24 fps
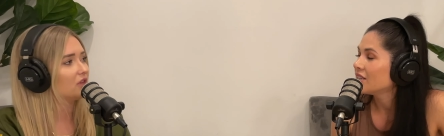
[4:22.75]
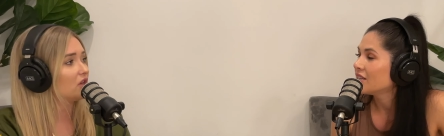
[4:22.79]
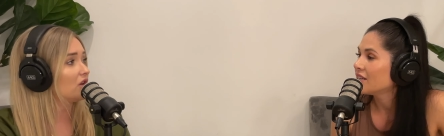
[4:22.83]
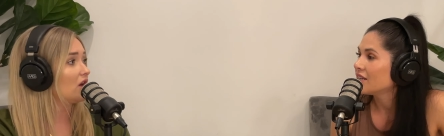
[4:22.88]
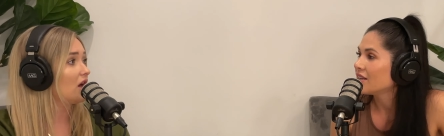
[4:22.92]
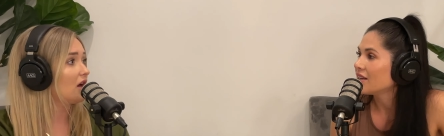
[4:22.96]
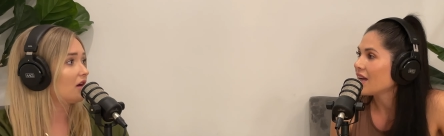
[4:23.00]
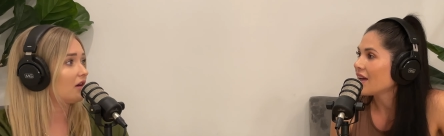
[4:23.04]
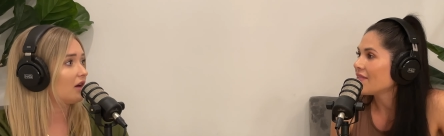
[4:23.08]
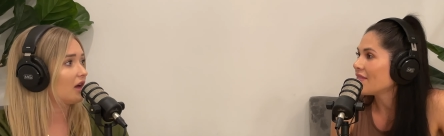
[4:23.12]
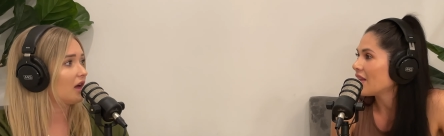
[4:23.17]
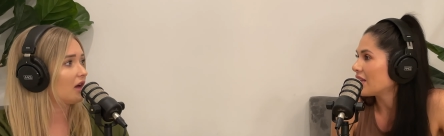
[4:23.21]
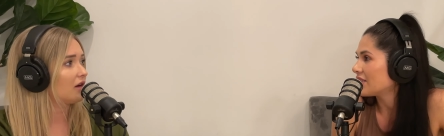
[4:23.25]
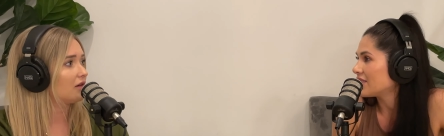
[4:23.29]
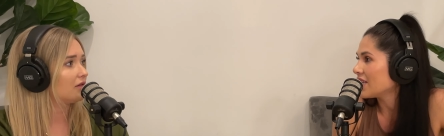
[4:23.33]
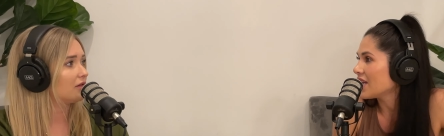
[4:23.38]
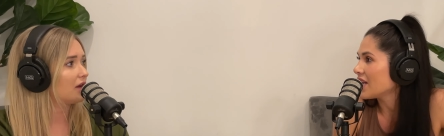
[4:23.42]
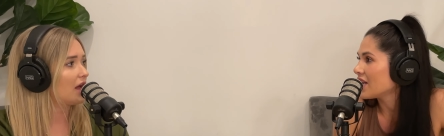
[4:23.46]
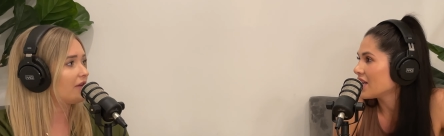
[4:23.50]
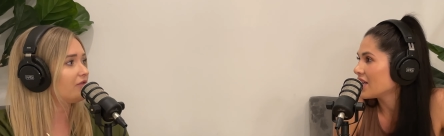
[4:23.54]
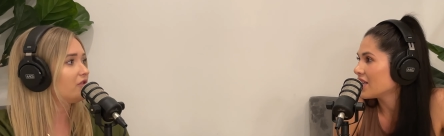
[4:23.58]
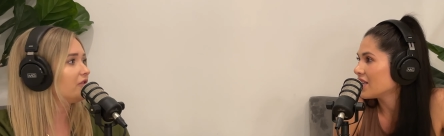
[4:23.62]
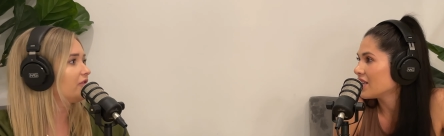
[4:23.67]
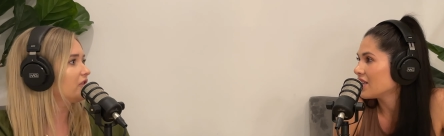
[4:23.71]
Speaker 1: Yeah, and that's
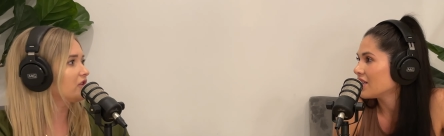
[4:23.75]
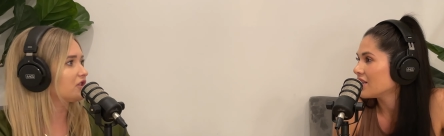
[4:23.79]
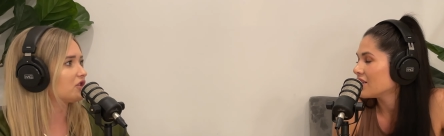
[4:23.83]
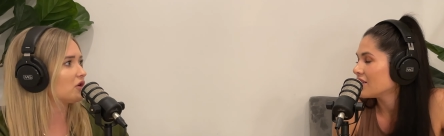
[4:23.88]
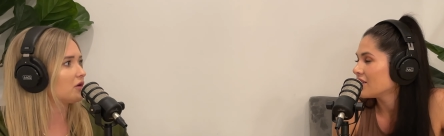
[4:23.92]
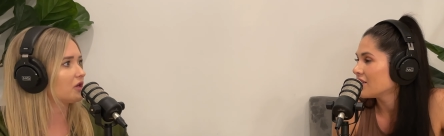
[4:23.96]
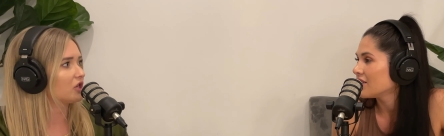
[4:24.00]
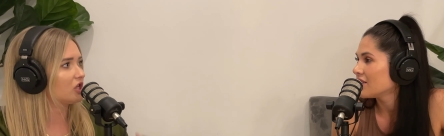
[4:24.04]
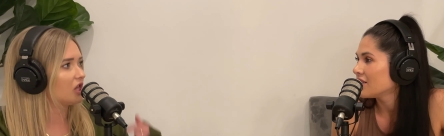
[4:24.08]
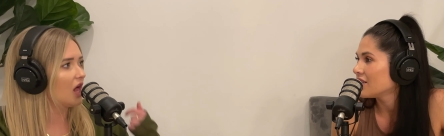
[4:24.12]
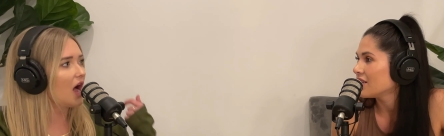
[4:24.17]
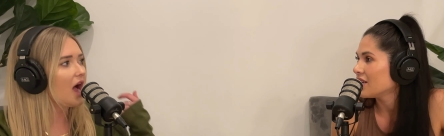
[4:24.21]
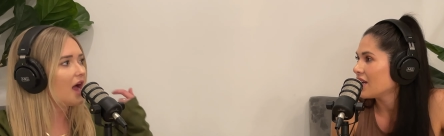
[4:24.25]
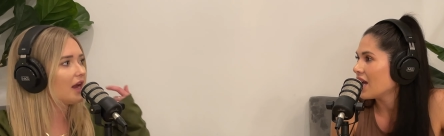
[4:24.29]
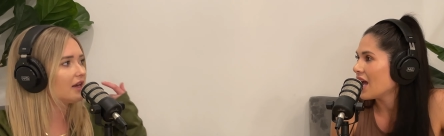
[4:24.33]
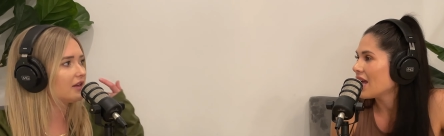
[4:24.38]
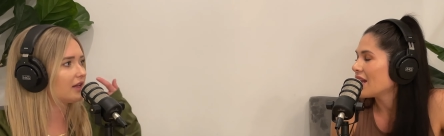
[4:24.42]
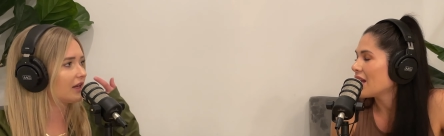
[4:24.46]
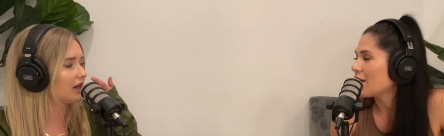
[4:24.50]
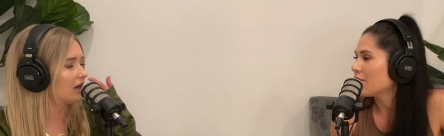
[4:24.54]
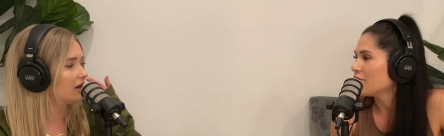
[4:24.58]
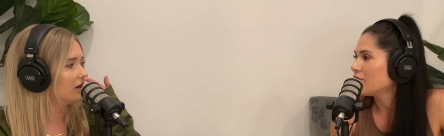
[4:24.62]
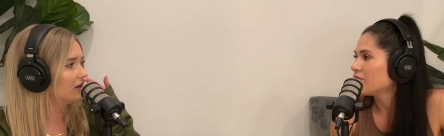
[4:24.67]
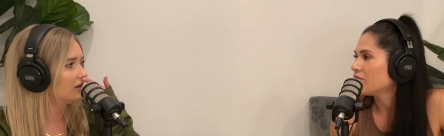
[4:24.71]
it. If you feel so
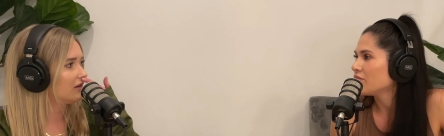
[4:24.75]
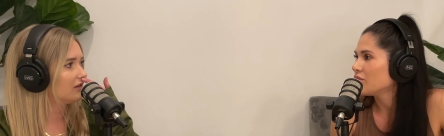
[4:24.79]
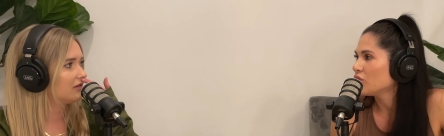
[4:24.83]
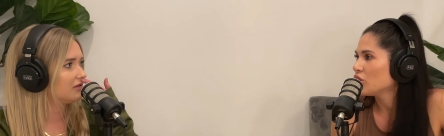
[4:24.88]
inclined, and like,